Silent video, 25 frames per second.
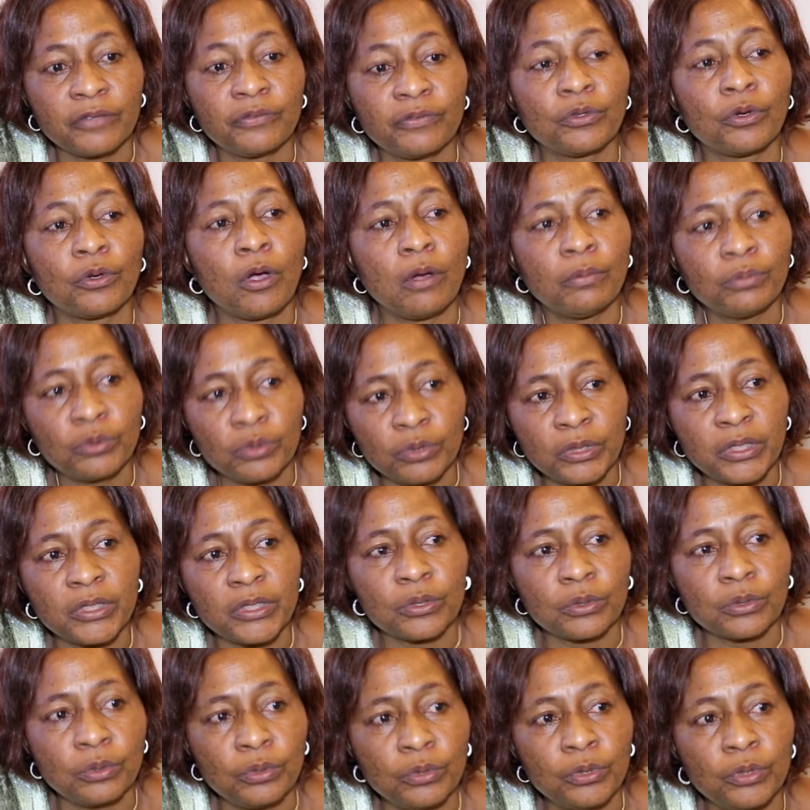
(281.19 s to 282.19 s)
if you come to the
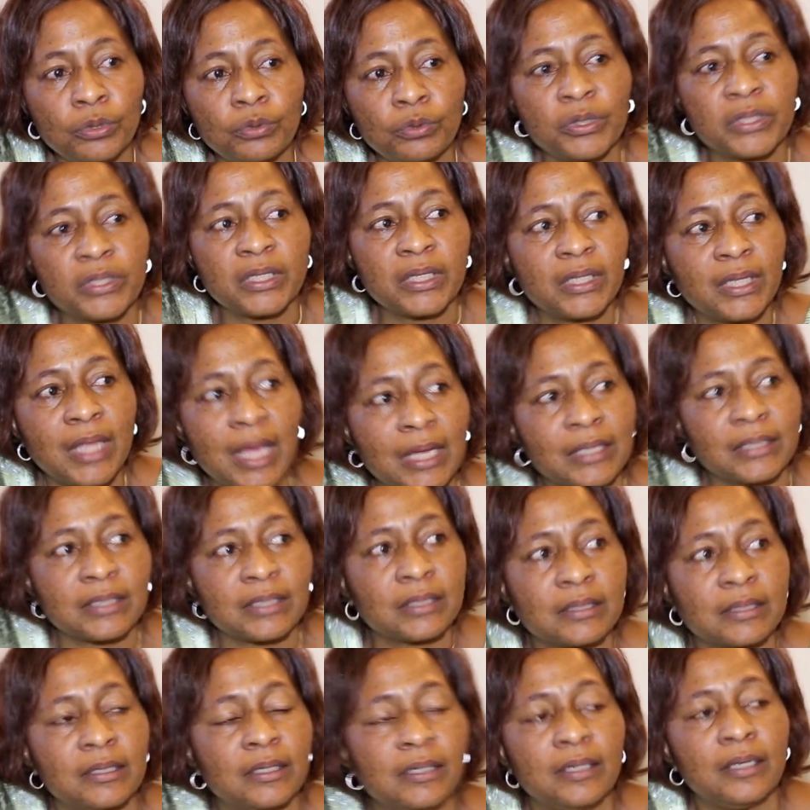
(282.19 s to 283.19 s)
school, you will see that
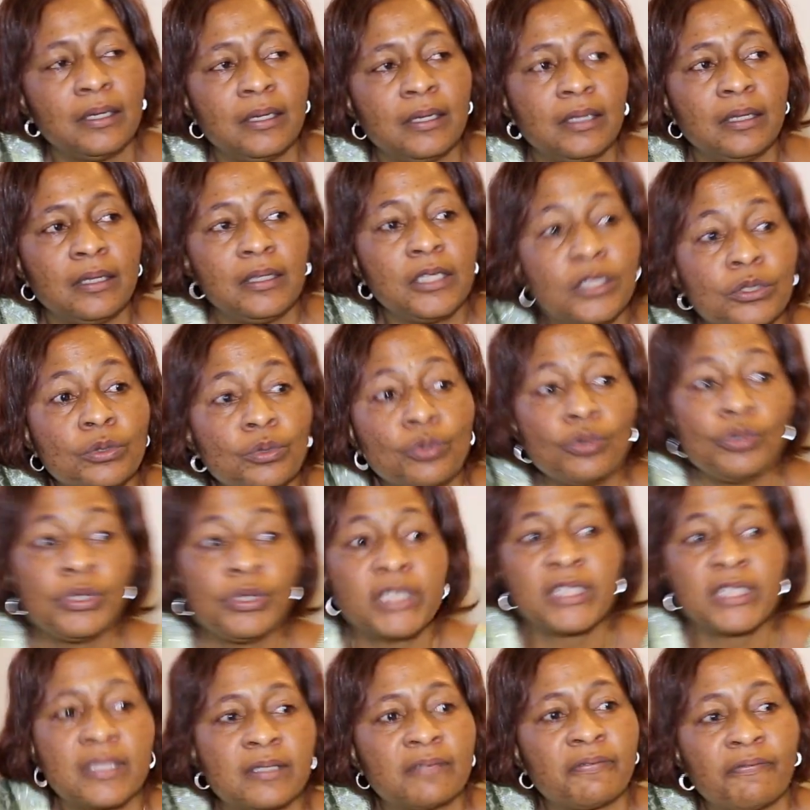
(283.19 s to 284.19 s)
the school
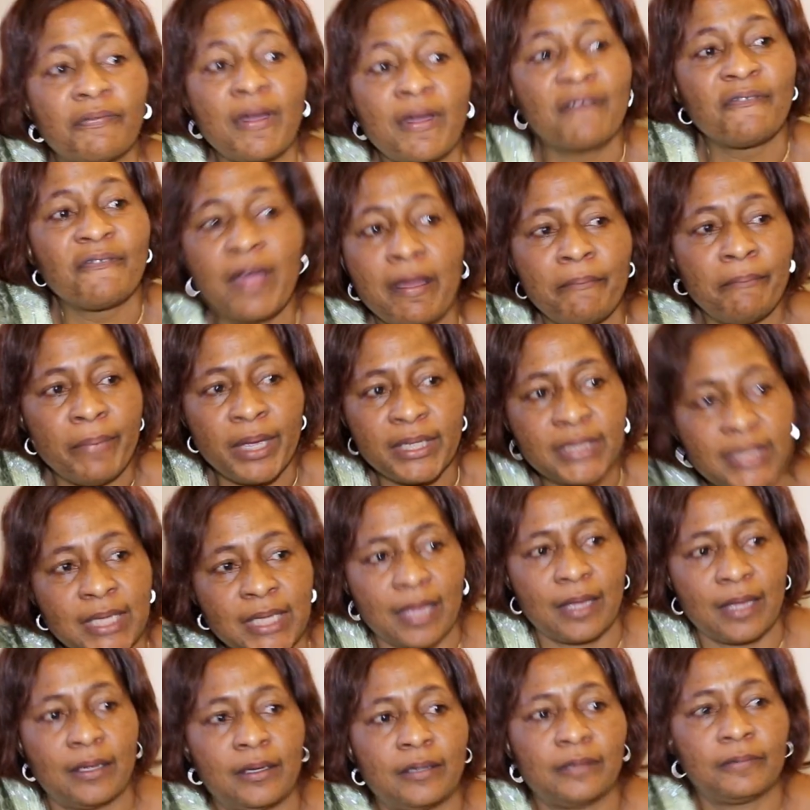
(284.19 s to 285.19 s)
is far
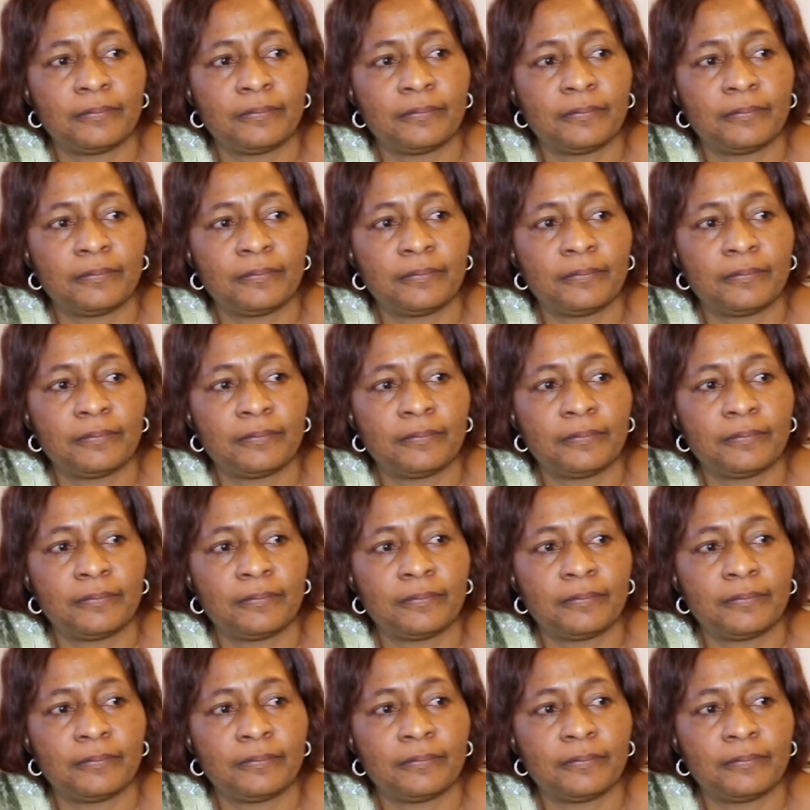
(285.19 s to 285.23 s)
better,